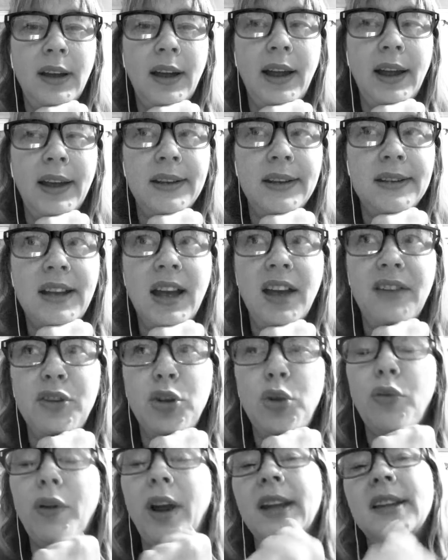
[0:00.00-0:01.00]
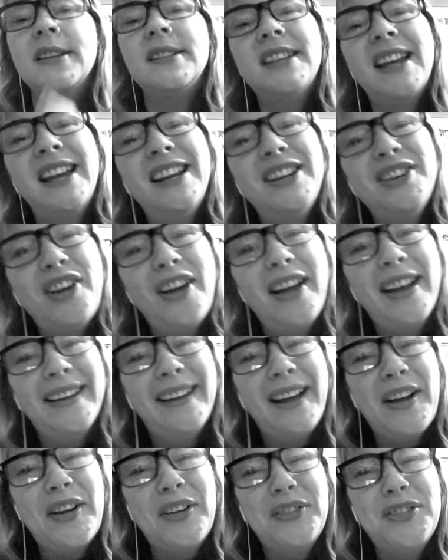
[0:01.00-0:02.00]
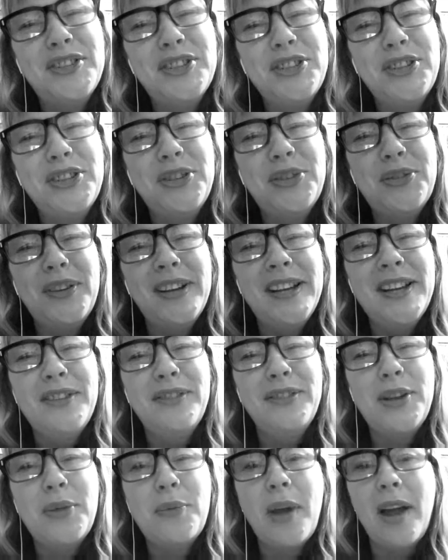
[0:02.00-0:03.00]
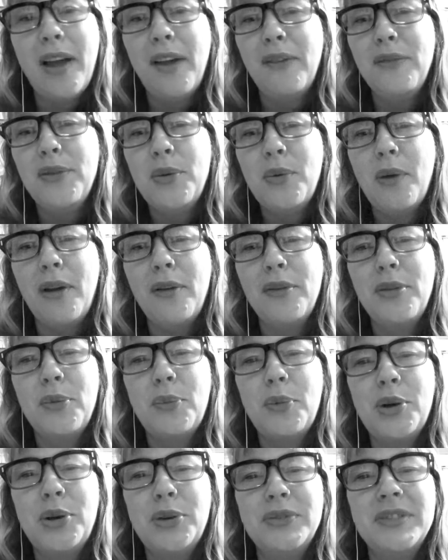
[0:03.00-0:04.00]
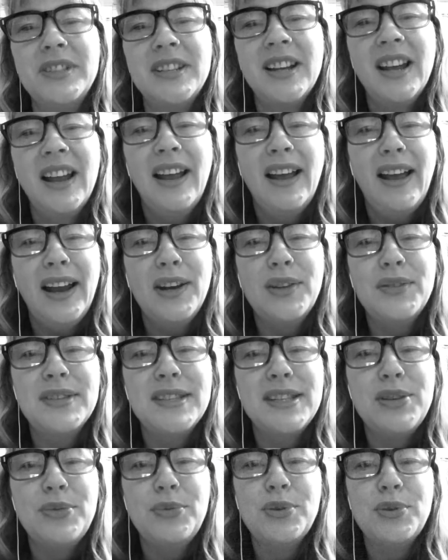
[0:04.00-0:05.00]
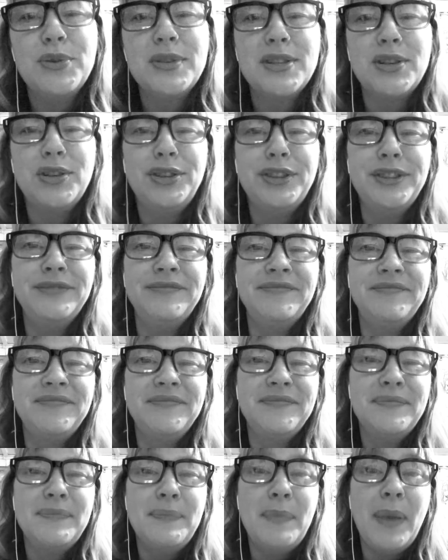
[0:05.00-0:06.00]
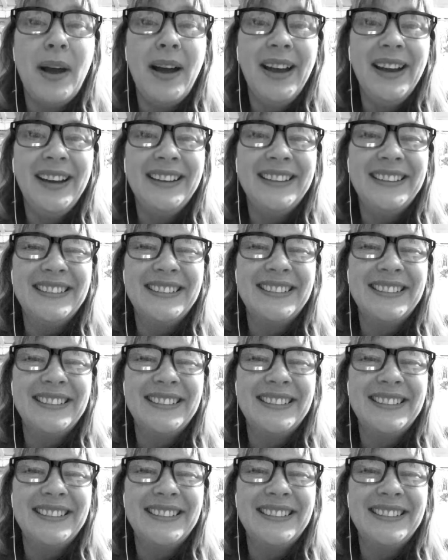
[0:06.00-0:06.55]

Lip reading: and have a great day, night, afternoon or evening wherever you are in the world, and I'll see you real soon. Bye.